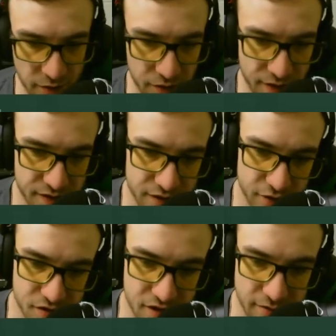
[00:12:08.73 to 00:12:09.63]
we have the
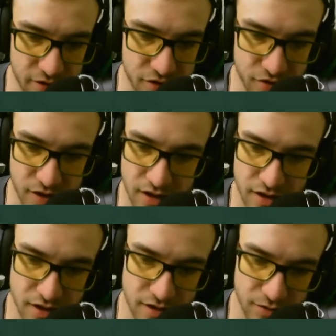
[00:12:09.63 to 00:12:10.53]
increased damage
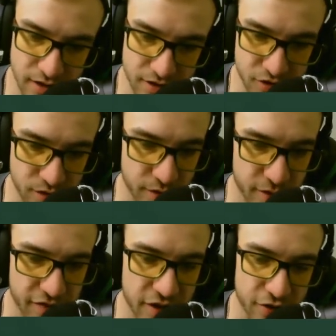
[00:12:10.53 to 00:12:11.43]
range, and then we
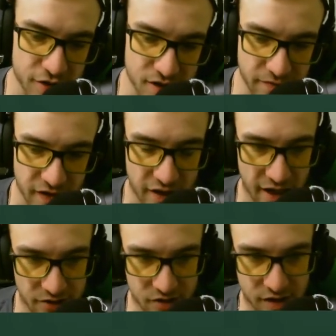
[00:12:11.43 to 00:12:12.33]
have the increased hipfire accuracy